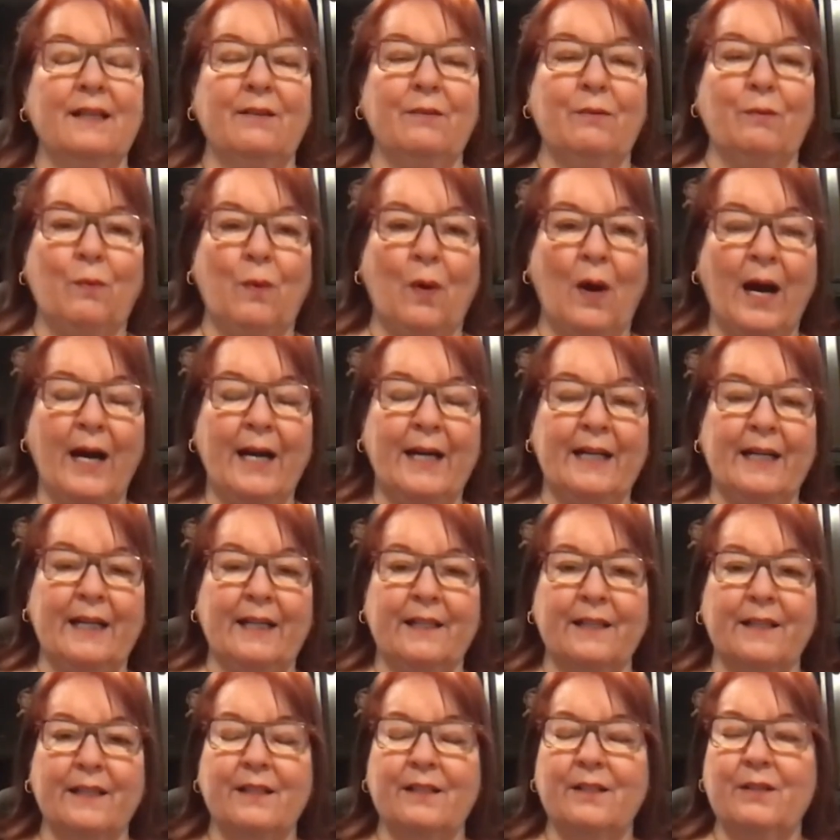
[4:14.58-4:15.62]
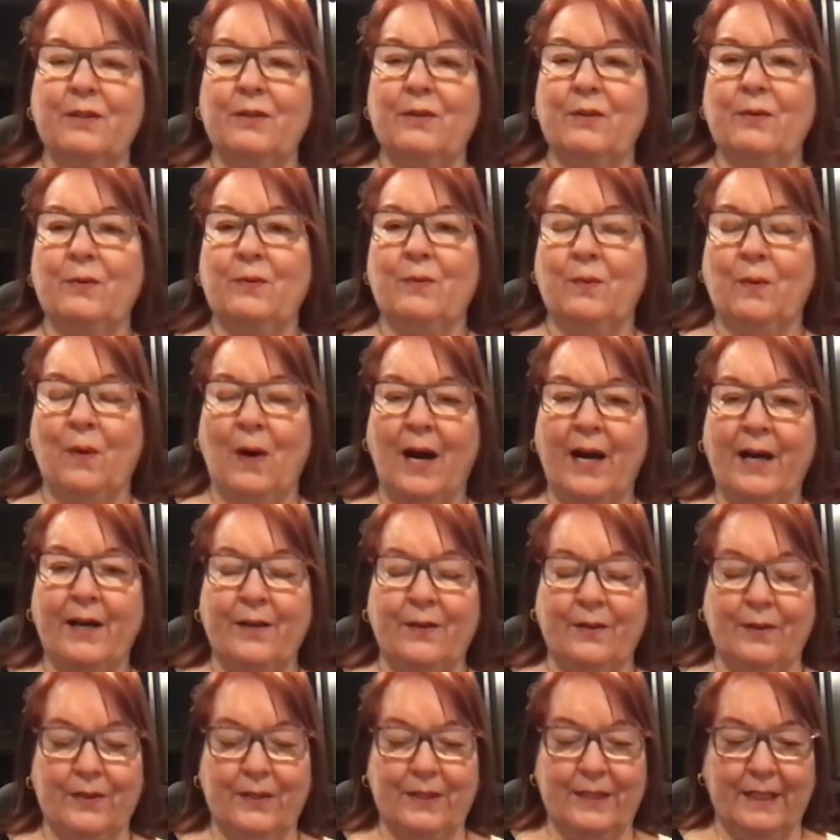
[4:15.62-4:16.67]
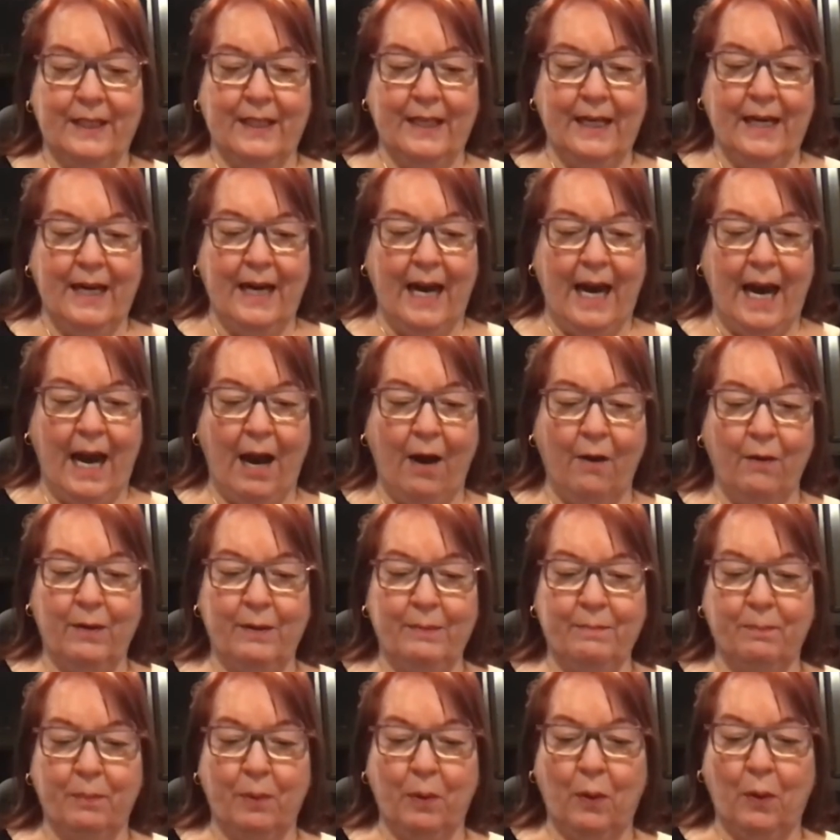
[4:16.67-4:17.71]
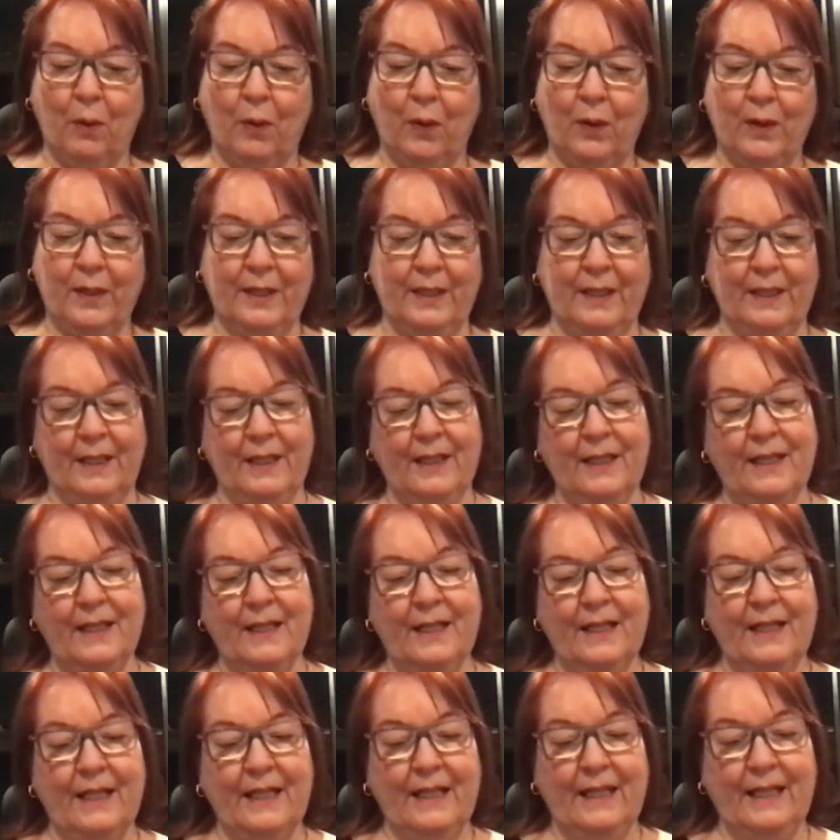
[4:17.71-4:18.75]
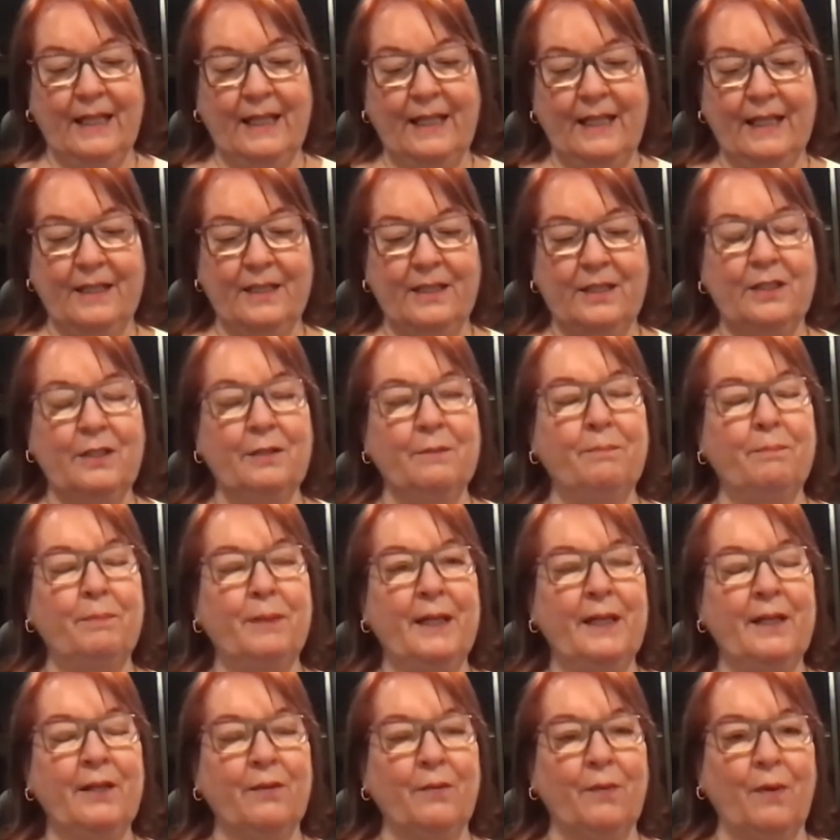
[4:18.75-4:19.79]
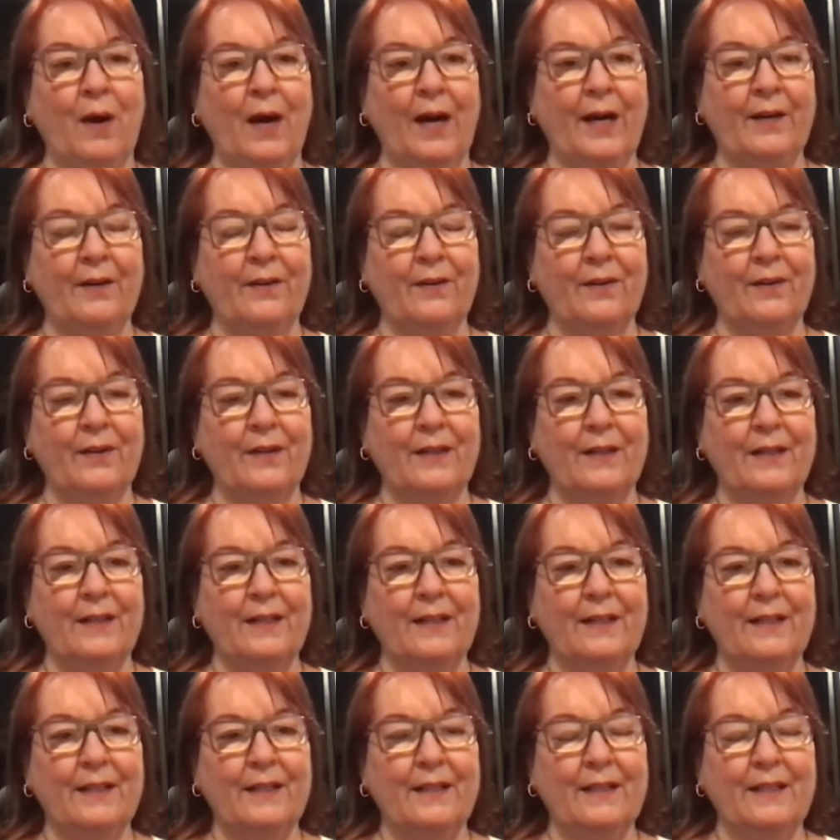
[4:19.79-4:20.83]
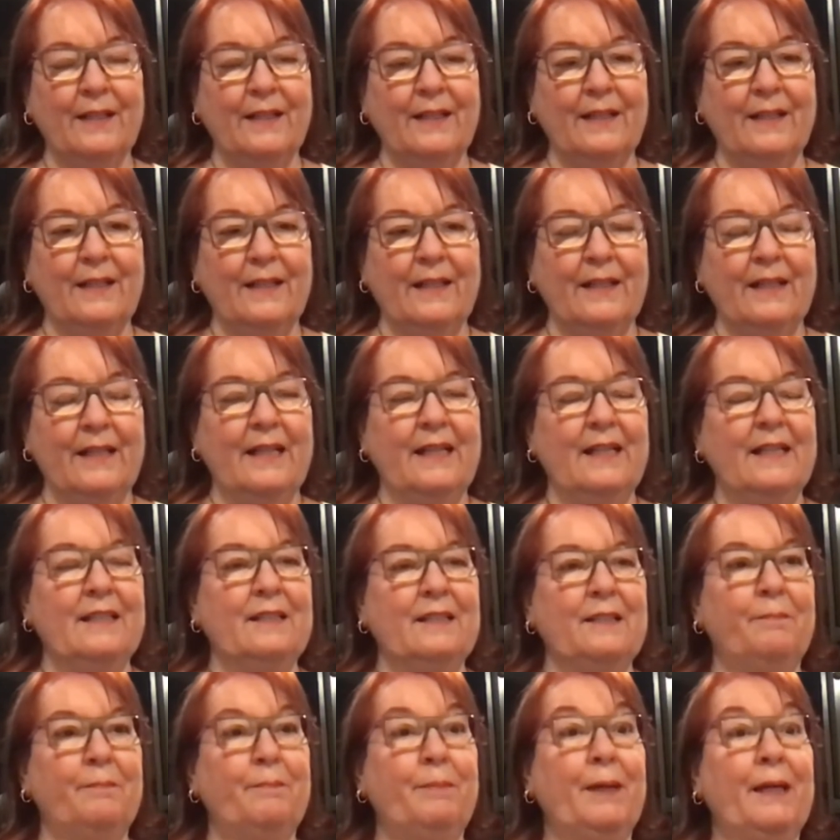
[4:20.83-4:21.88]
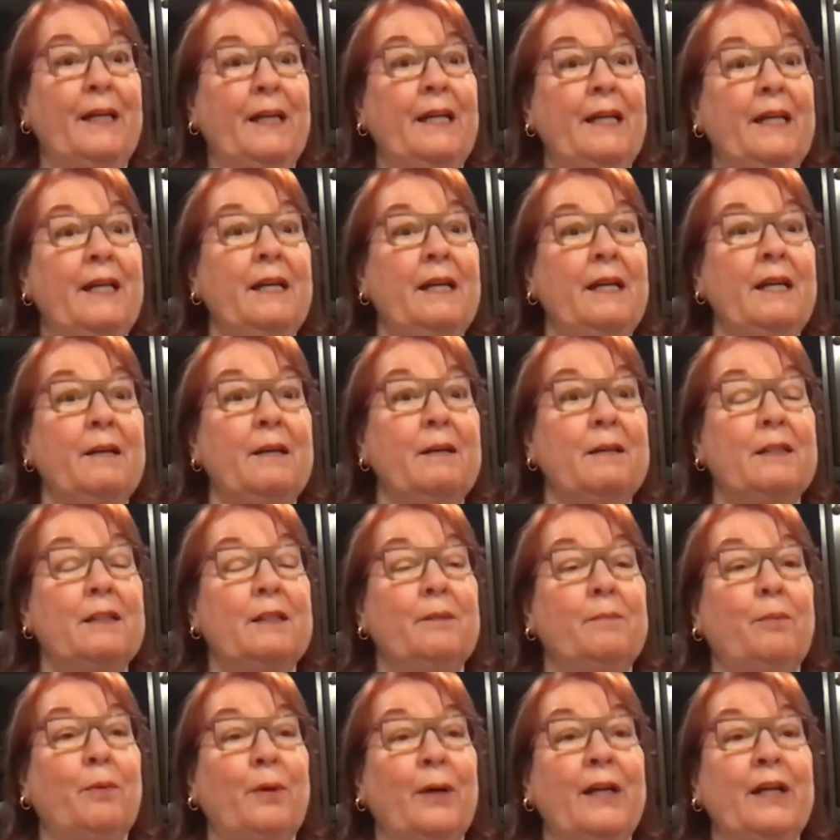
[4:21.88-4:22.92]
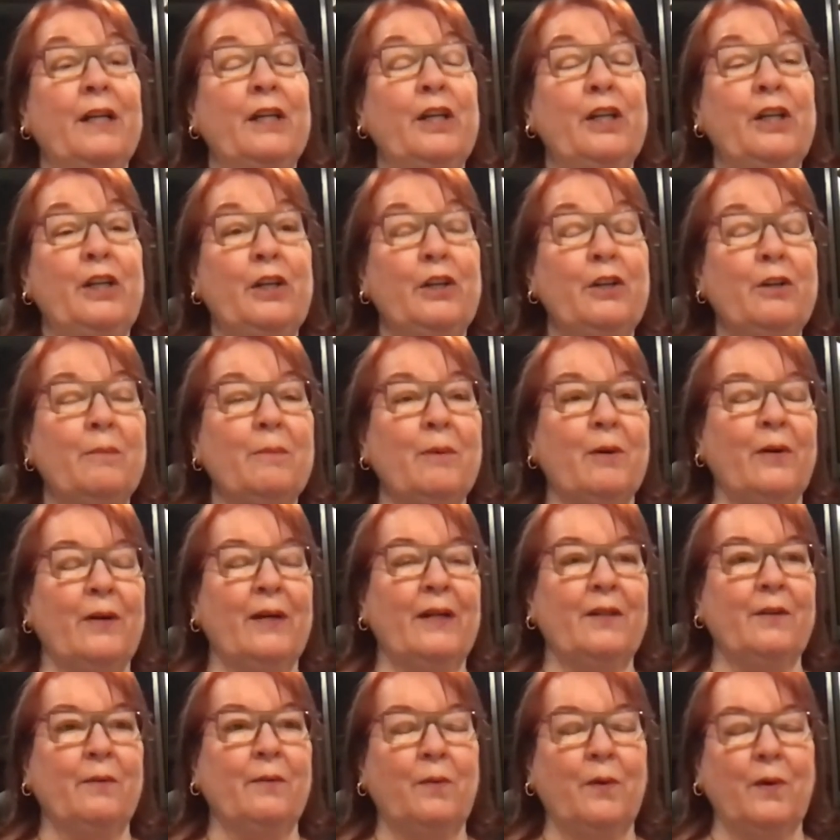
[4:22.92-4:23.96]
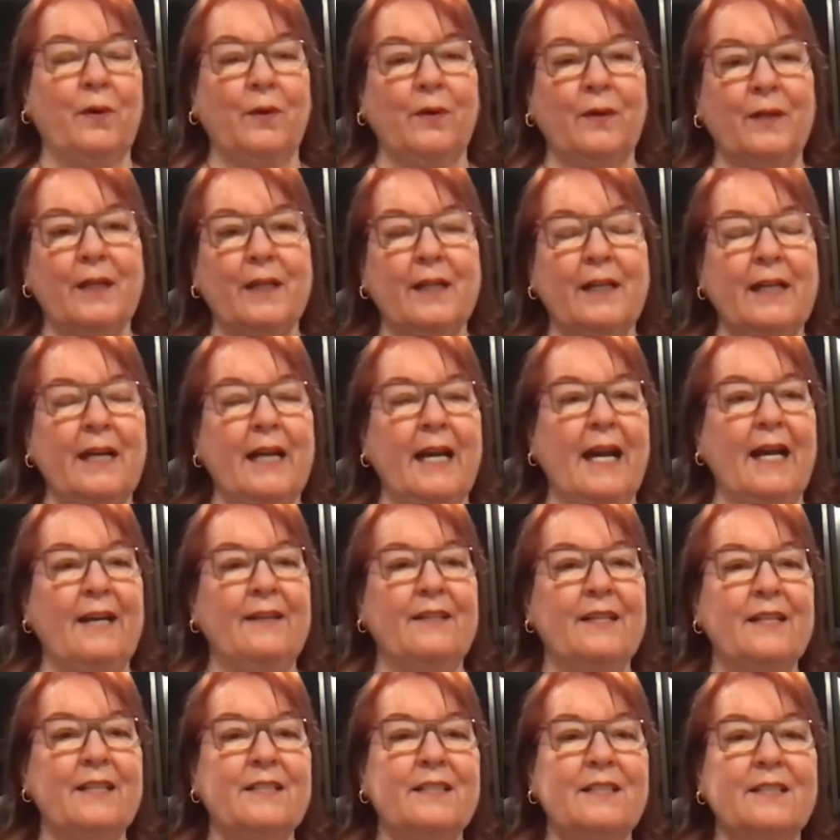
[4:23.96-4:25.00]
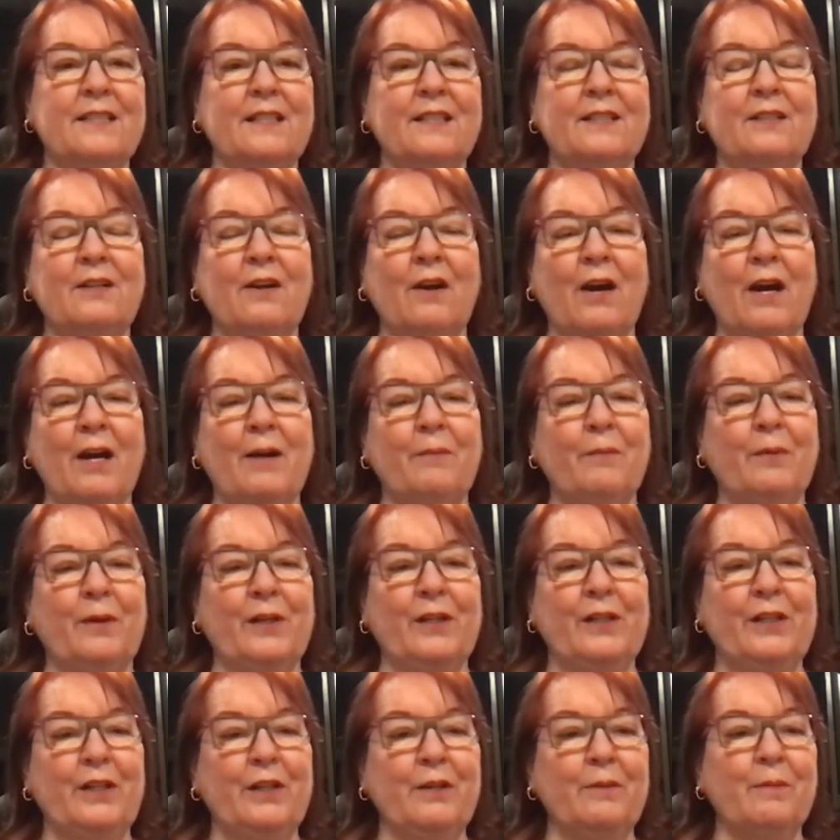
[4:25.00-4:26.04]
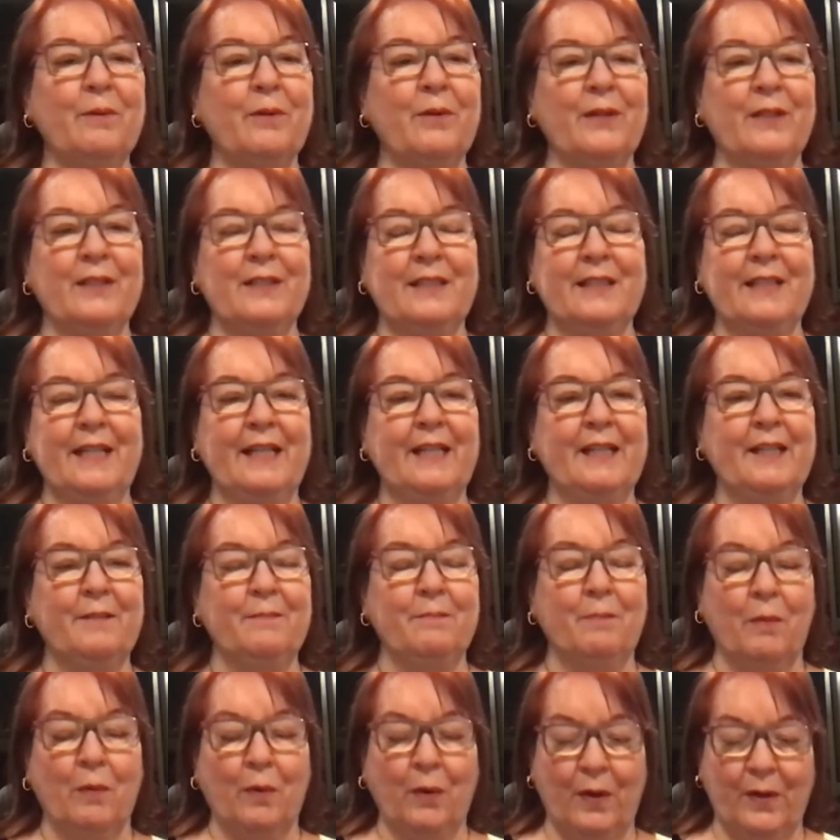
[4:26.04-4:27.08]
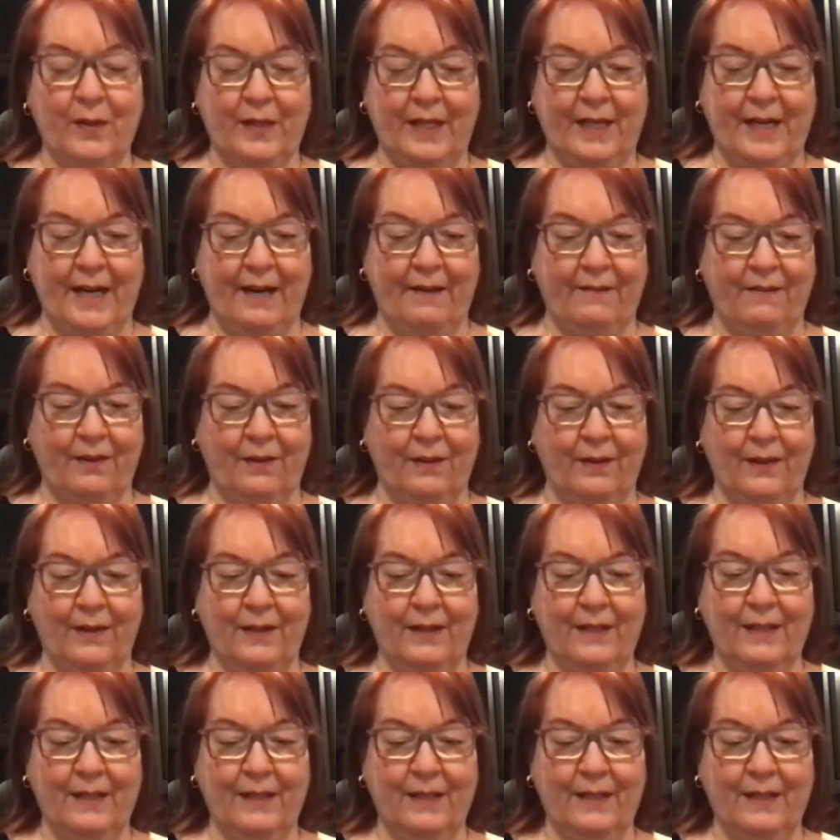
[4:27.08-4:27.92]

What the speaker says: Writing, writers, how important it is to be a writer, to bring humor in the world. And this is a time when humor is needed more than ever.